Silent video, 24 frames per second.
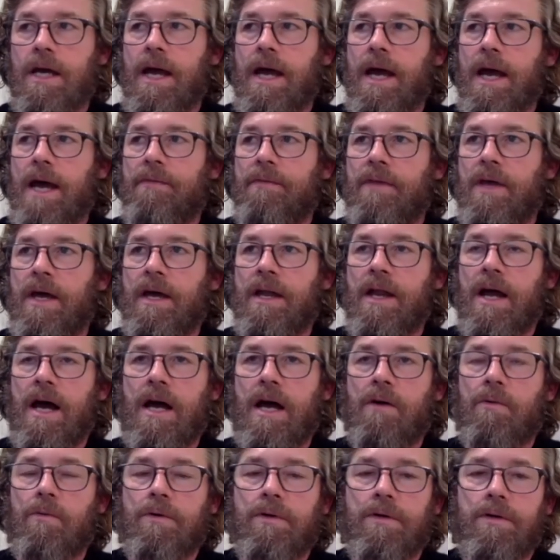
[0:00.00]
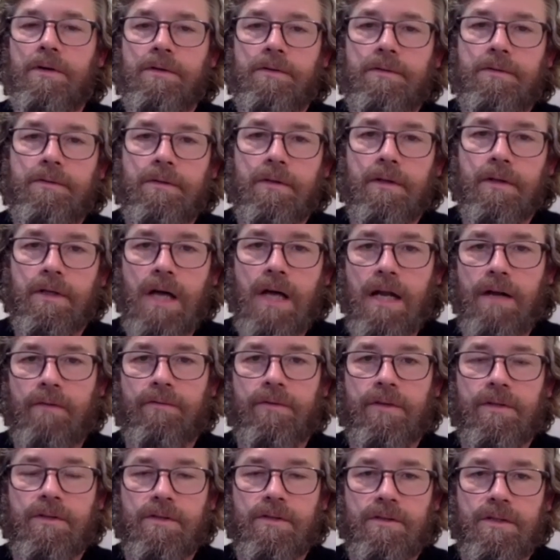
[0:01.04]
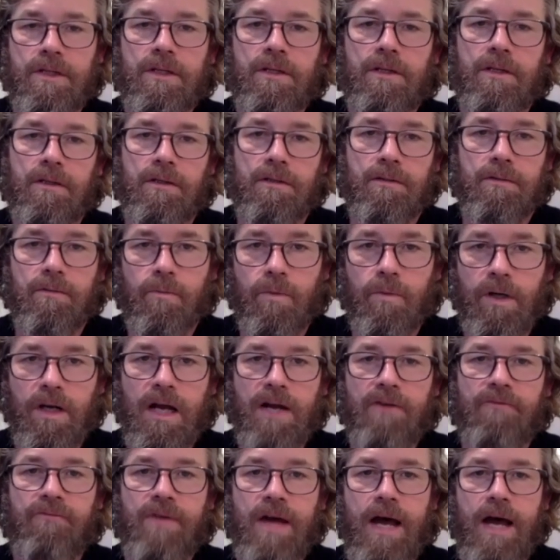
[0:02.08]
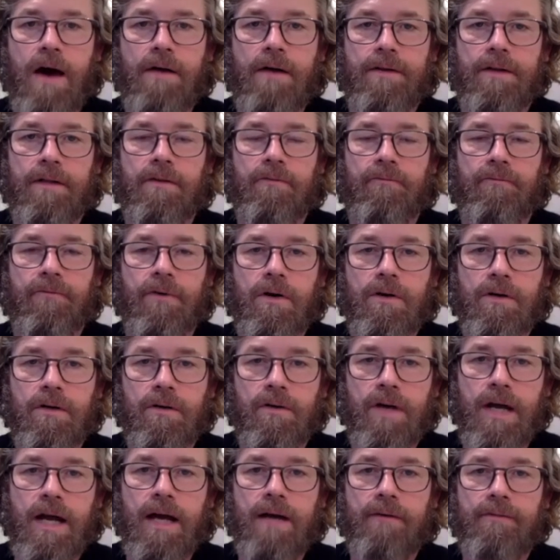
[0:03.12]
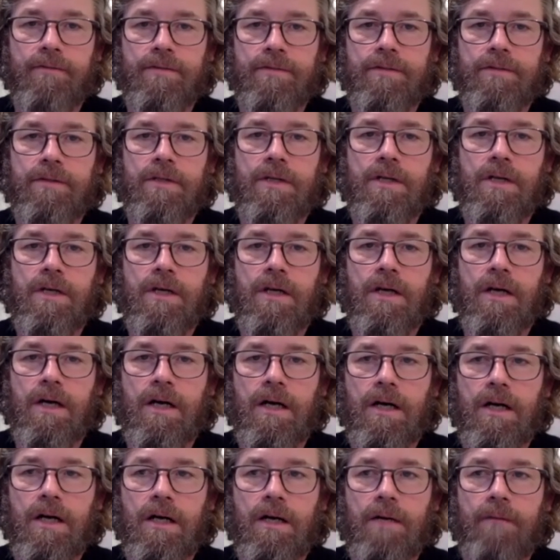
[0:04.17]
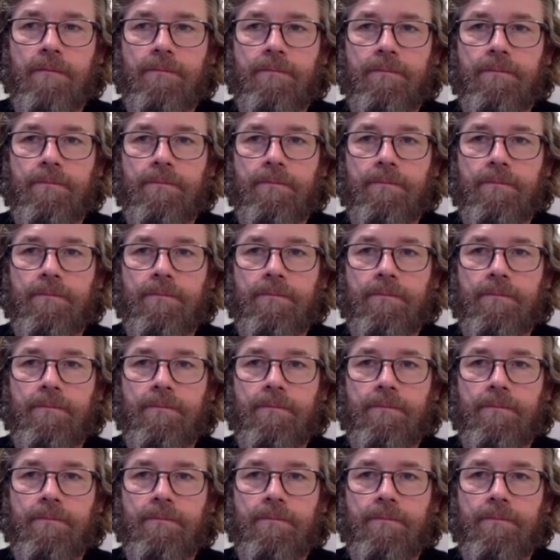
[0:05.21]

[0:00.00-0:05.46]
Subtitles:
and then I would kind of distill what I found in the photographs, um,